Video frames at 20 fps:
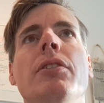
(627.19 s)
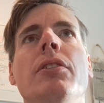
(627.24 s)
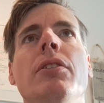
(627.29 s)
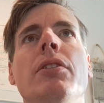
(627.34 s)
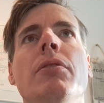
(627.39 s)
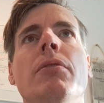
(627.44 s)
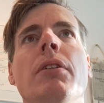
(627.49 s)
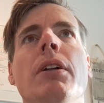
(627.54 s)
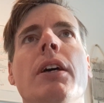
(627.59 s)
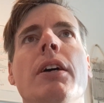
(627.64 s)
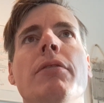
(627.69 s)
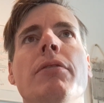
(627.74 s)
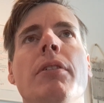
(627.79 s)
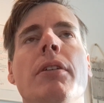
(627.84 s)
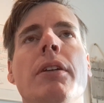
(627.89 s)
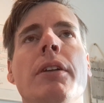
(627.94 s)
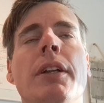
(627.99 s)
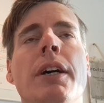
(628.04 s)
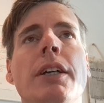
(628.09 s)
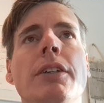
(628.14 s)
you will have a
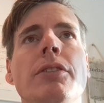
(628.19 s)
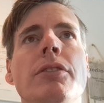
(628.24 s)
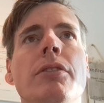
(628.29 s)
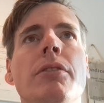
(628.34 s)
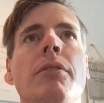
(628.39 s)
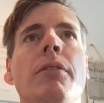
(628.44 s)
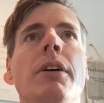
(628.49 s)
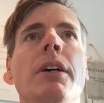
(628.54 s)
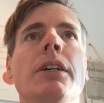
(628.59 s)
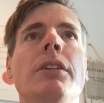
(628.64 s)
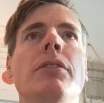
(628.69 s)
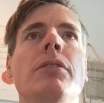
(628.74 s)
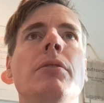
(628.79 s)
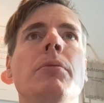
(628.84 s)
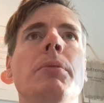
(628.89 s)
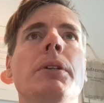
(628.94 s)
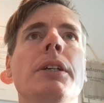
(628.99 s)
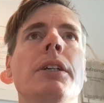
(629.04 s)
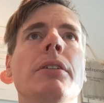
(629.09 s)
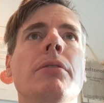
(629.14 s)
nicer ride to
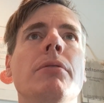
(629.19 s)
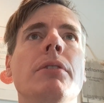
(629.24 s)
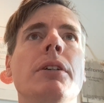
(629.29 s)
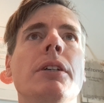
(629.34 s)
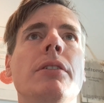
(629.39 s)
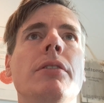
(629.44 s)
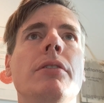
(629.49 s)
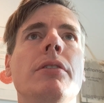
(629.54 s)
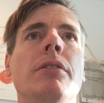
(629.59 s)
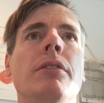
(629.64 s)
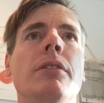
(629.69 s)
begin with,